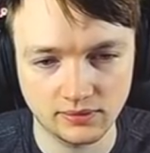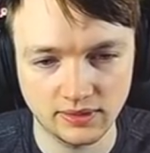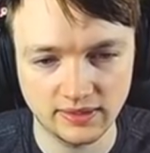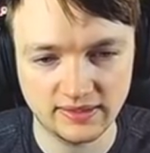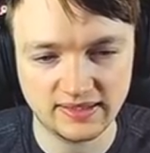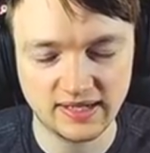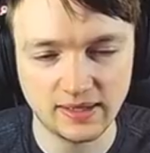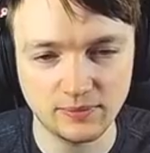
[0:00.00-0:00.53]

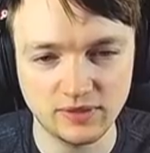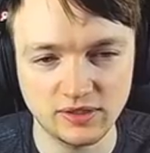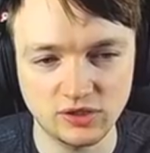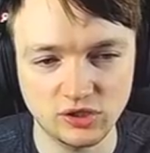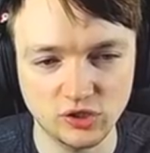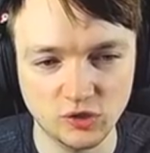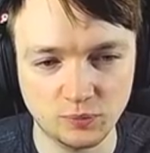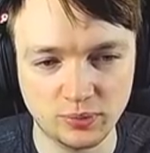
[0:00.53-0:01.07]
It's tempting
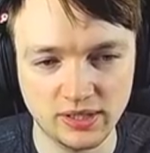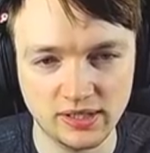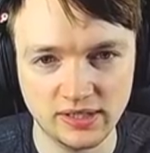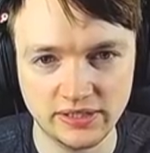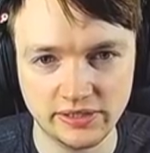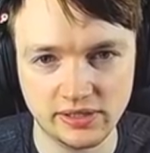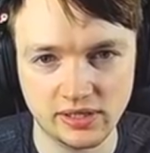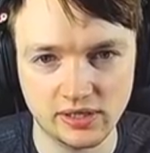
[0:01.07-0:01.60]
to use
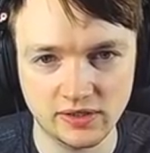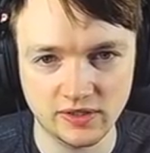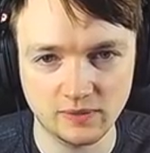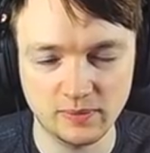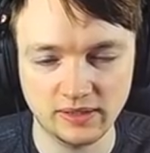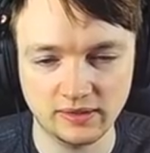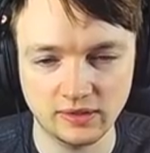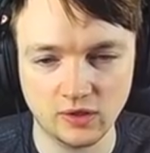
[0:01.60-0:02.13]
Predator here to
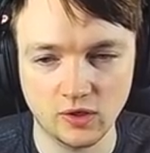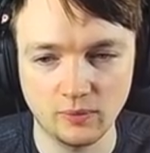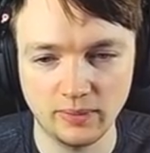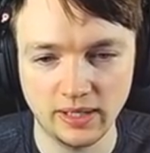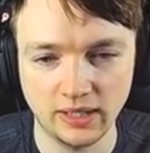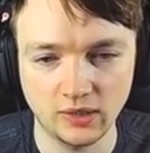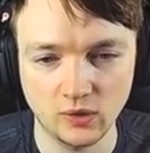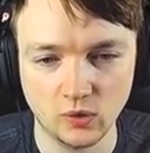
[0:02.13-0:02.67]
make the
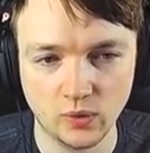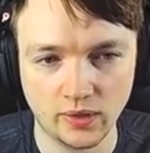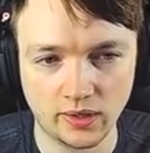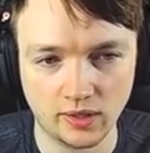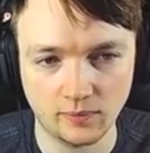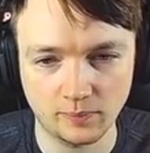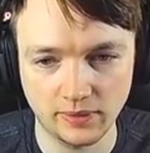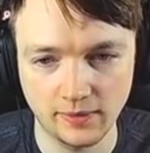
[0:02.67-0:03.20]
combat a lot
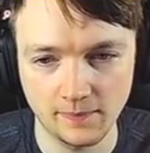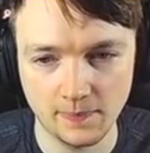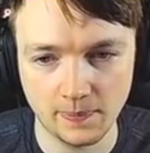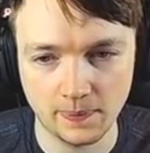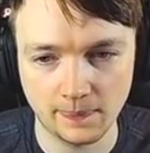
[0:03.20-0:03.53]
quicker, but